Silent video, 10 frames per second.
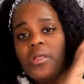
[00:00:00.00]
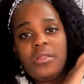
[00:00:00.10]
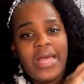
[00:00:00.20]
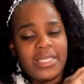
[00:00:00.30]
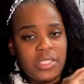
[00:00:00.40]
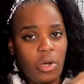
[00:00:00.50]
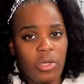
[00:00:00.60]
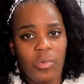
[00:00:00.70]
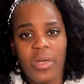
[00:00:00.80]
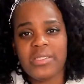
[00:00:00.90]
That's the
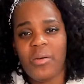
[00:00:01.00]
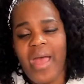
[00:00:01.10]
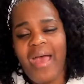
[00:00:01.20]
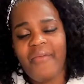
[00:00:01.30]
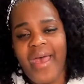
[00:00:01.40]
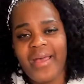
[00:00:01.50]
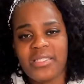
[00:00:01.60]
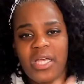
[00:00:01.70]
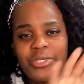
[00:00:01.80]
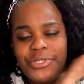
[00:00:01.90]
only ones that will have
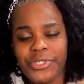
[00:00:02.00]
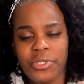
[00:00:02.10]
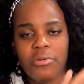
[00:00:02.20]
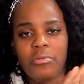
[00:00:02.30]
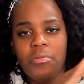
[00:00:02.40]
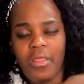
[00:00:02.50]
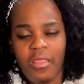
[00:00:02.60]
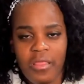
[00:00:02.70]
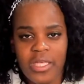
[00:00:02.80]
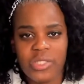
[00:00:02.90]
access to
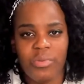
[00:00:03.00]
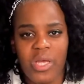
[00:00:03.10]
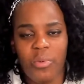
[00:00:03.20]
this week,